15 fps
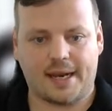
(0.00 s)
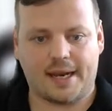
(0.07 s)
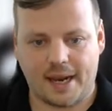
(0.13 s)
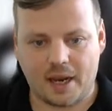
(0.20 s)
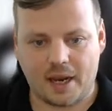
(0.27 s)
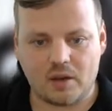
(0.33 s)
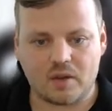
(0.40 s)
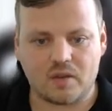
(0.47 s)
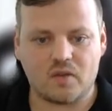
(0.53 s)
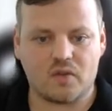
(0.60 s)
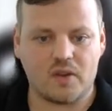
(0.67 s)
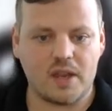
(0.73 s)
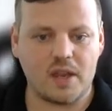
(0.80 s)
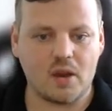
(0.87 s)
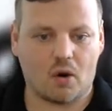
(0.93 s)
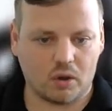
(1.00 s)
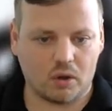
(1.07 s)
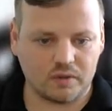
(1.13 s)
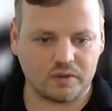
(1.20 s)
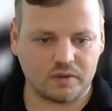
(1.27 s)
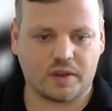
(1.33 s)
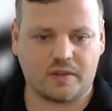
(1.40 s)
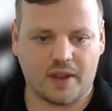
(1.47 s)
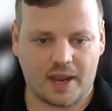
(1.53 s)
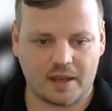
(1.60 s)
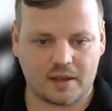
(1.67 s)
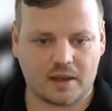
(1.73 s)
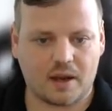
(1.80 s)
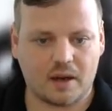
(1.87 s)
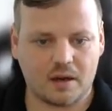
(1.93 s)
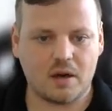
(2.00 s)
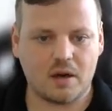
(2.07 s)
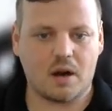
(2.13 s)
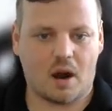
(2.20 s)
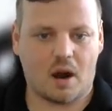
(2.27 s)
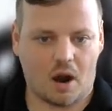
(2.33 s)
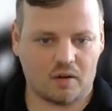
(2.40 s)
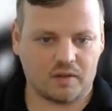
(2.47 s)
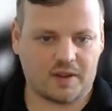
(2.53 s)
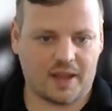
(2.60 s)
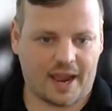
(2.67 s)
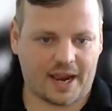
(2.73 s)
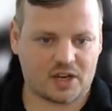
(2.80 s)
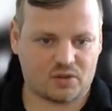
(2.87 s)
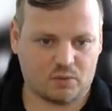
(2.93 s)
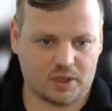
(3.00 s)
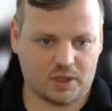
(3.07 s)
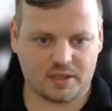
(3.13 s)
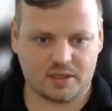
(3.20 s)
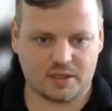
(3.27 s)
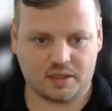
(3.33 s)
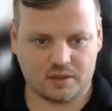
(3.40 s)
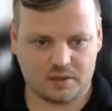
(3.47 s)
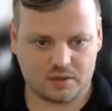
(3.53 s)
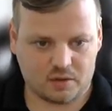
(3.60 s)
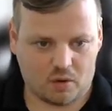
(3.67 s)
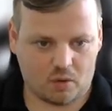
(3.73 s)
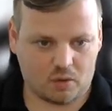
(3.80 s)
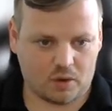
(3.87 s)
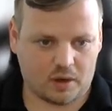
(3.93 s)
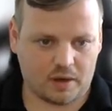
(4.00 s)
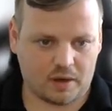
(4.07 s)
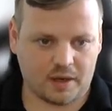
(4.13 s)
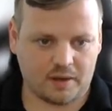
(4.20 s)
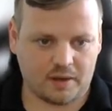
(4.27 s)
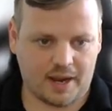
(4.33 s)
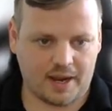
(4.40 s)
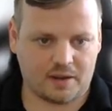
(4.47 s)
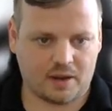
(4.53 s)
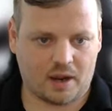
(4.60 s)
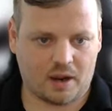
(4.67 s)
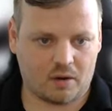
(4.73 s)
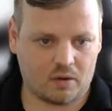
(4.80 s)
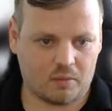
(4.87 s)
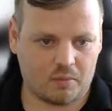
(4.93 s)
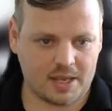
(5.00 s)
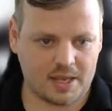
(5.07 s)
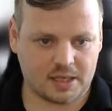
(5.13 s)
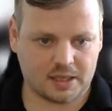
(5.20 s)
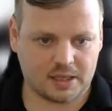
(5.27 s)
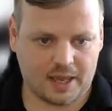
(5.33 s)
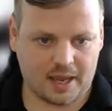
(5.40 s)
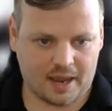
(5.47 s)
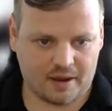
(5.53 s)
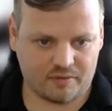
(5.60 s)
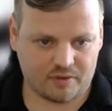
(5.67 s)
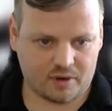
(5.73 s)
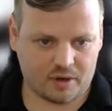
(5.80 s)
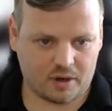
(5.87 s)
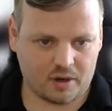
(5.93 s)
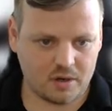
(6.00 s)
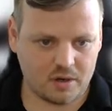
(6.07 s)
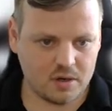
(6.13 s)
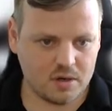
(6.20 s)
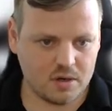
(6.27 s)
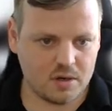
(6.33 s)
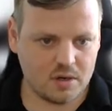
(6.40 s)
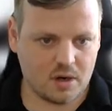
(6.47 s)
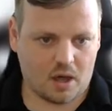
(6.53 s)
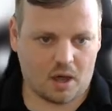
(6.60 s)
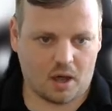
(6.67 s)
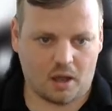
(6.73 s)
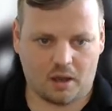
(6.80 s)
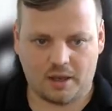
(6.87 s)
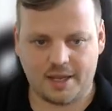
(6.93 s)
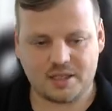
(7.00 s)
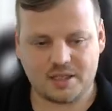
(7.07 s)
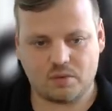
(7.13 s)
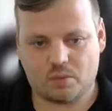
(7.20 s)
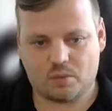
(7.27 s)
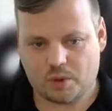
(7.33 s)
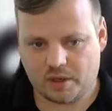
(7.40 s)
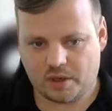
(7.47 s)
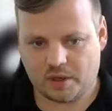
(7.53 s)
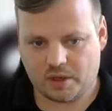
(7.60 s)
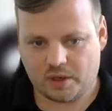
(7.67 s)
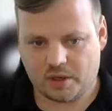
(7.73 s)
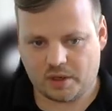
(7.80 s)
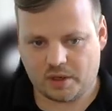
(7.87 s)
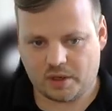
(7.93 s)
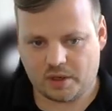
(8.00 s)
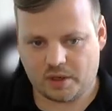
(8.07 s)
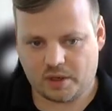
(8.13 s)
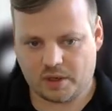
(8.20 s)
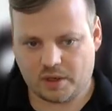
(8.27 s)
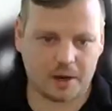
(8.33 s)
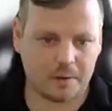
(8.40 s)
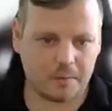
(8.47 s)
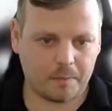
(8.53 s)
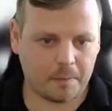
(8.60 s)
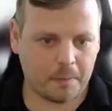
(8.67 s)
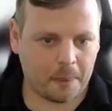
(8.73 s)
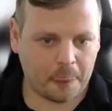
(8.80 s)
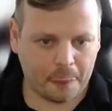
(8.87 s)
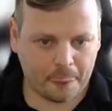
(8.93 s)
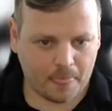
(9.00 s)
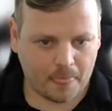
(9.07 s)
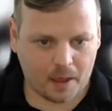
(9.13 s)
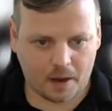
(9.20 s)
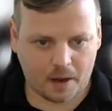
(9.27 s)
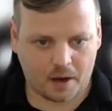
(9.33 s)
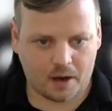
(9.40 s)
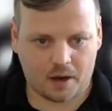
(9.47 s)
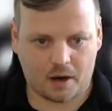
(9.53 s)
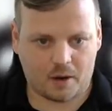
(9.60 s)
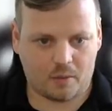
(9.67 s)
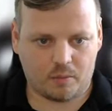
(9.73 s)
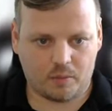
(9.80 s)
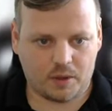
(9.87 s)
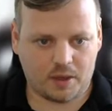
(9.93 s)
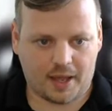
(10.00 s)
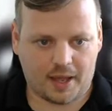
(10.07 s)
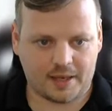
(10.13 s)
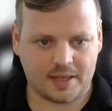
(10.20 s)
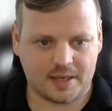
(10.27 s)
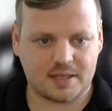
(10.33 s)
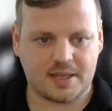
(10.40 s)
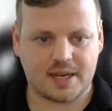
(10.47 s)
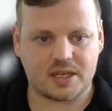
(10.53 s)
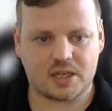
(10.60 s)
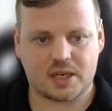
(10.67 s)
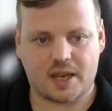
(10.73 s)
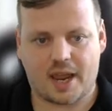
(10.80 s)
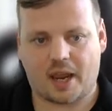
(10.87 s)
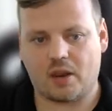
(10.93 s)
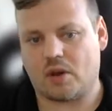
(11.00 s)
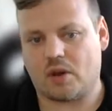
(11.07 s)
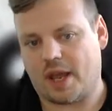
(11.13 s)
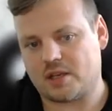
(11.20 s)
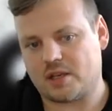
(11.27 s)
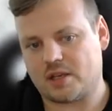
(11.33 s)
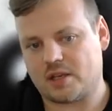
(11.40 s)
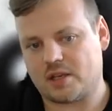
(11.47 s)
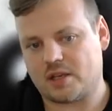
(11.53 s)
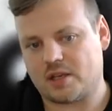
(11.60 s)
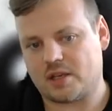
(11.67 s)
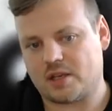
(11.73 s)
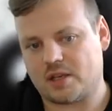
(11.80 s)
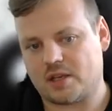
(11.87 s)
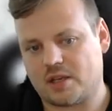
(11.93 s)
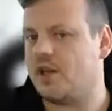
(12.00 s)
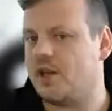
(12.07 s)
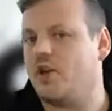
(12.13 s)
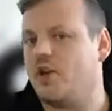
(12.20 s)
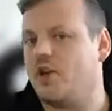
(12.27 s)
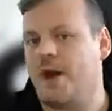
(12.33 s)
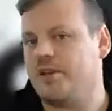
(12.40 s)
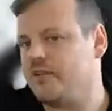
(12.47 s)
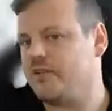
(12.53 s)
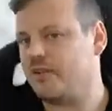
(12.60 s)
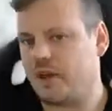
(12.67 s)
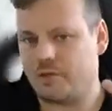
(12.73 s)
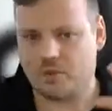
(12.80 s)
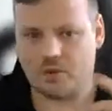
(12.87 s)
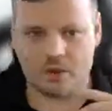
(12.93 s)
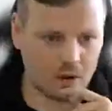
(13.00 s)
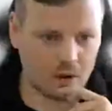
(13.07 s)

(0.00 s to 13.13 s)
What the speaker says: And here you can see all of the data of the actual incident. So in data, you basically have a list with a dictionary in there. And this dictionary you can actually start using in your Python script.